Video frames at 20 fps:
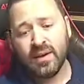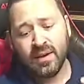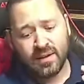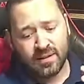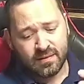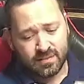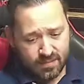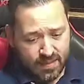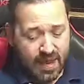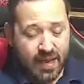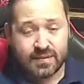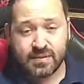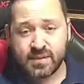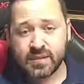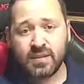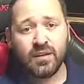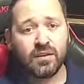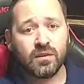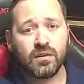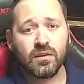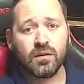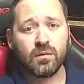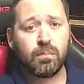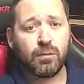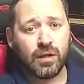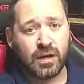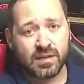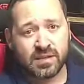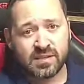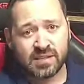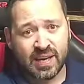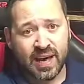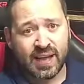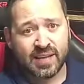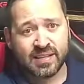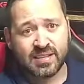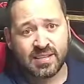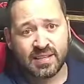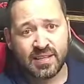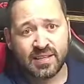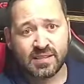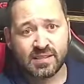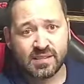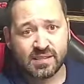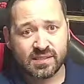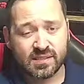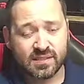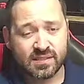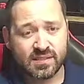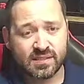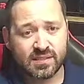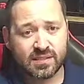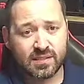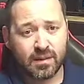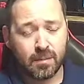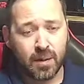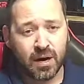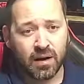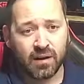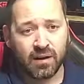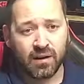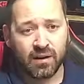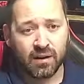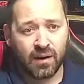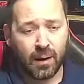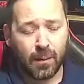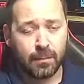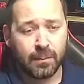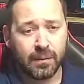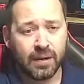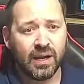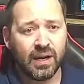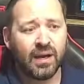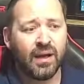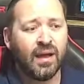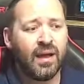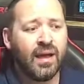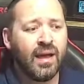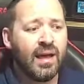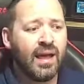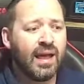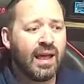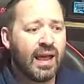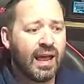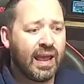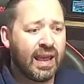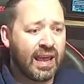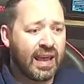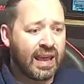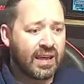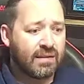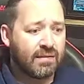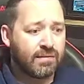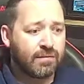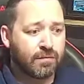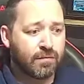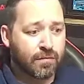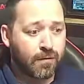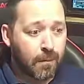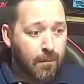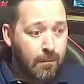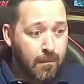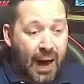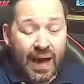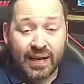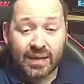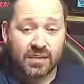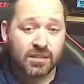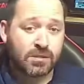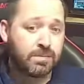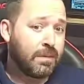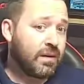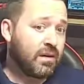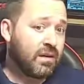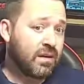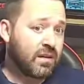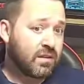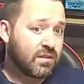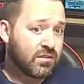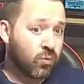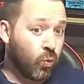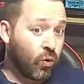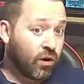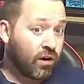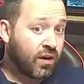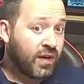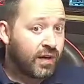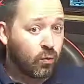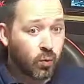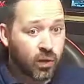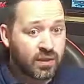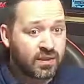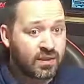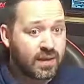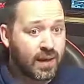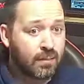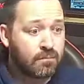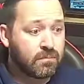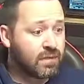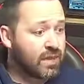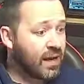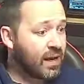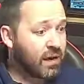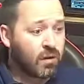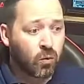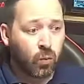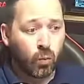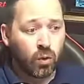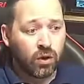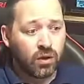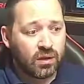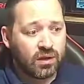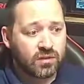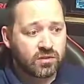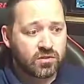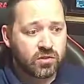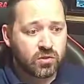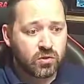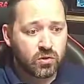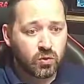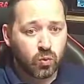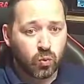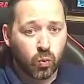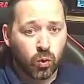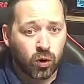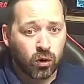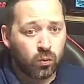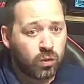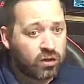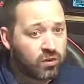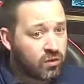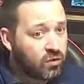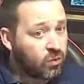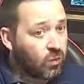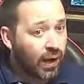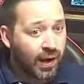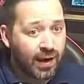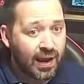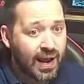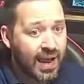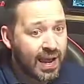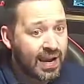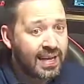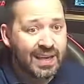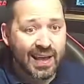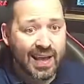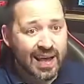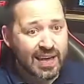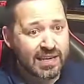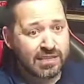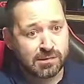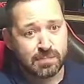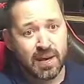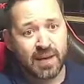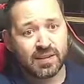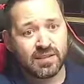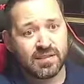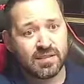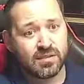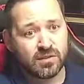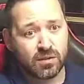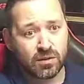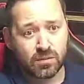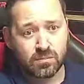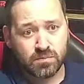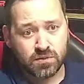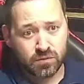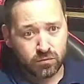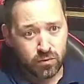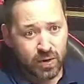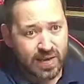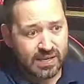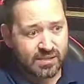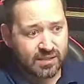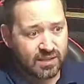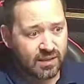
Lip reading: that's the other plus side to this is an American company. And from my experience working with them, they are willing to work with you on any aspect in terms of resin.